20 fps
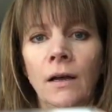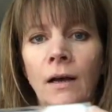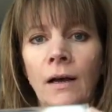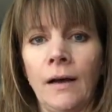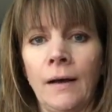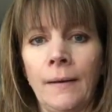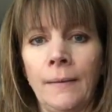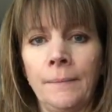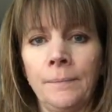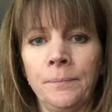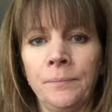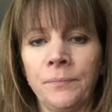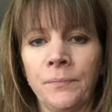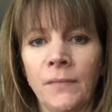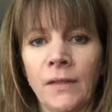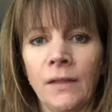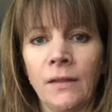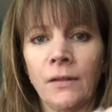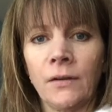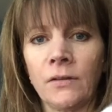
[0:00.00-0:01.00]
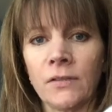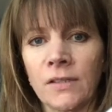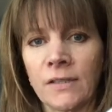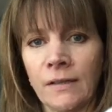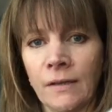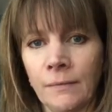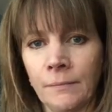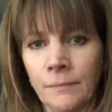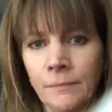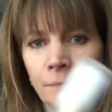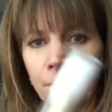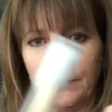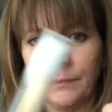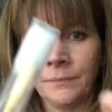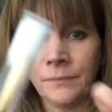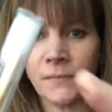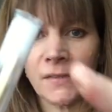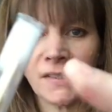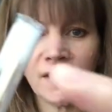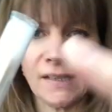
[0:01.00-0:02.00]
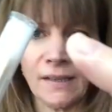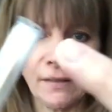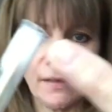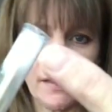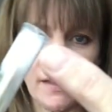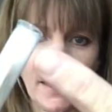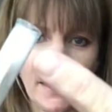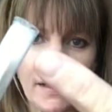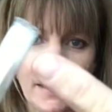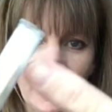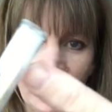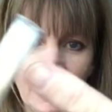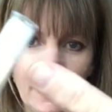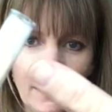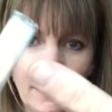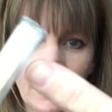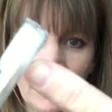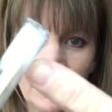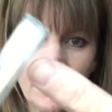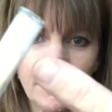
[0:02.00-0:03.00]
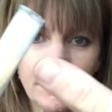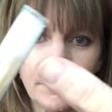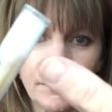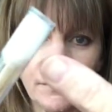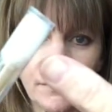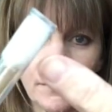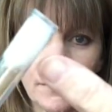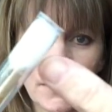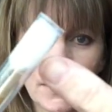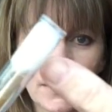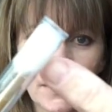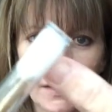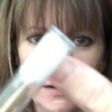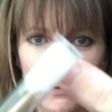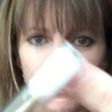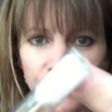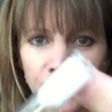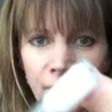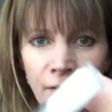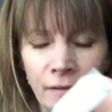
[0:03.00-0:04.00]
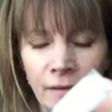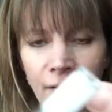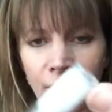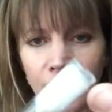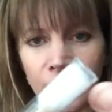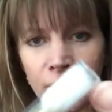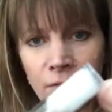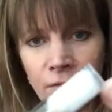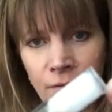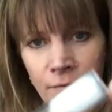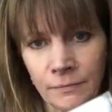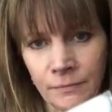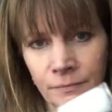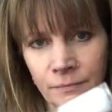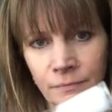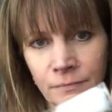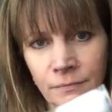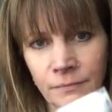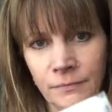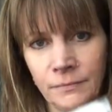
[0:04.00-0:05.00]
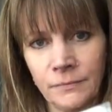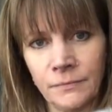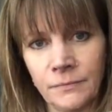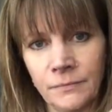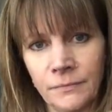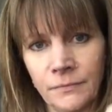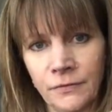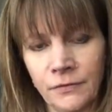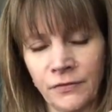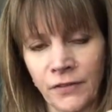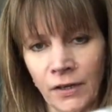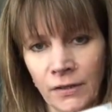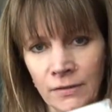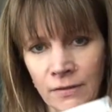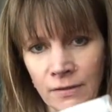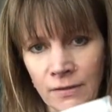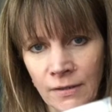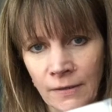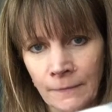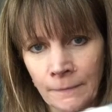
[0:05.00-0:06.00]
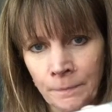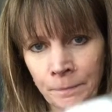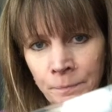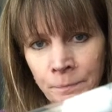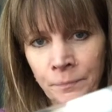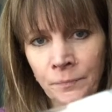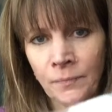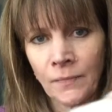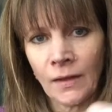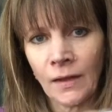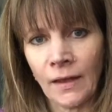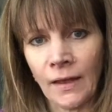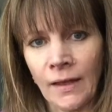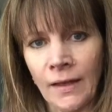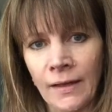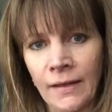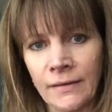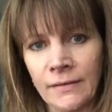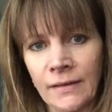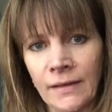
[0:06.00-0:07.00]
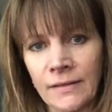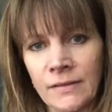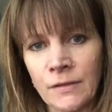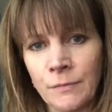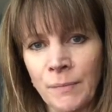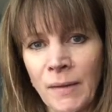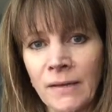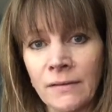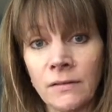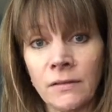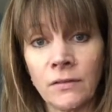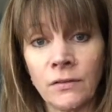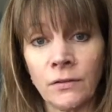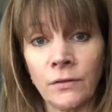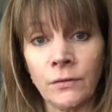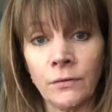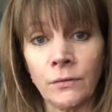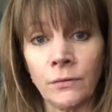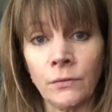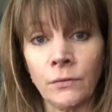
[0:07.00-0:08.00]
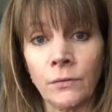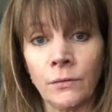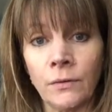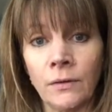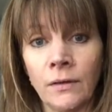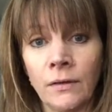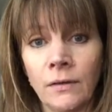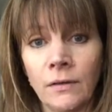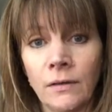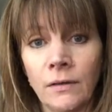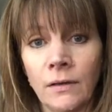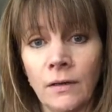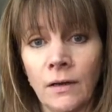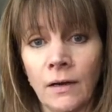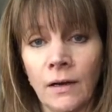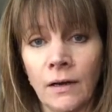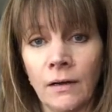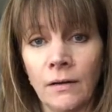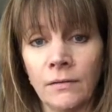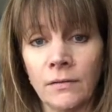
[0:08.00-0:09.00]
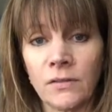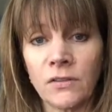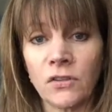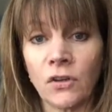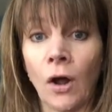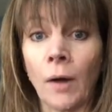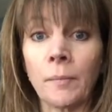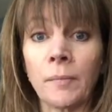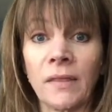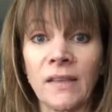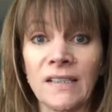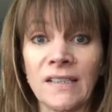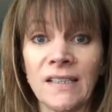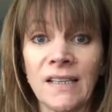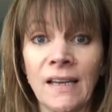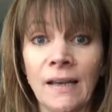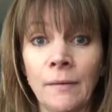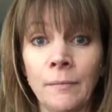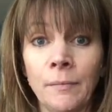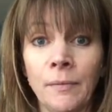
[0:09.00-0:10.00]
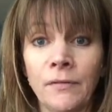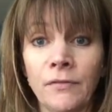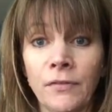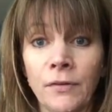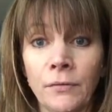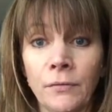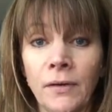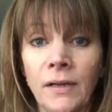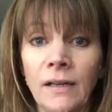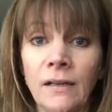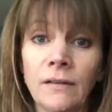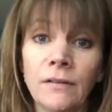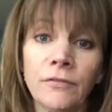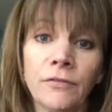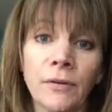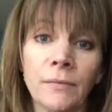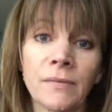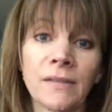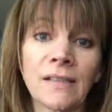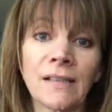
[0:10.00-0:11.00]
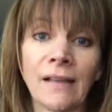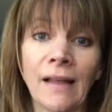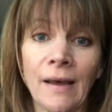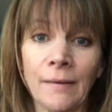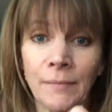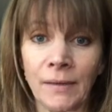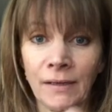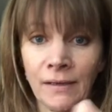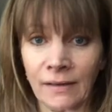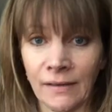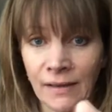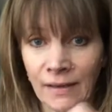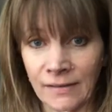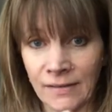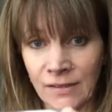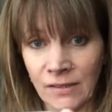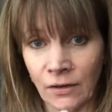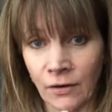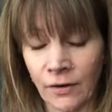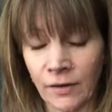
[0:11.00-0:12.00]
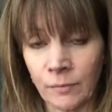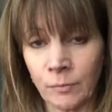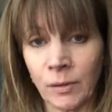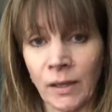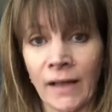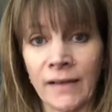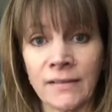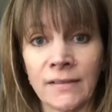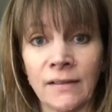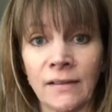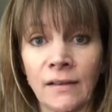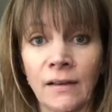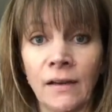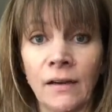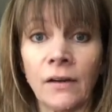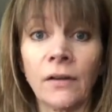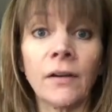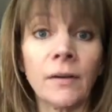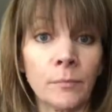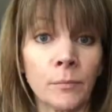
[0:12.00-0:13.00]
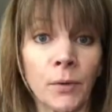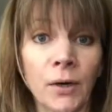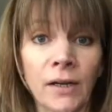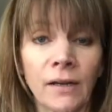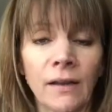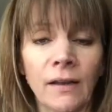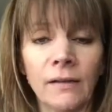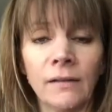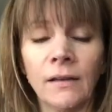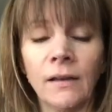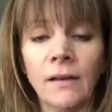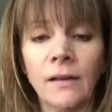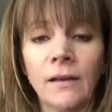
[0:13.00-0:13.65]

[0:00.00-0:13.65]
There's some synthetic stuff in there, some fuzz, and it's meant to stop the tip of the reed from slamming against the hard plastic here and breaking.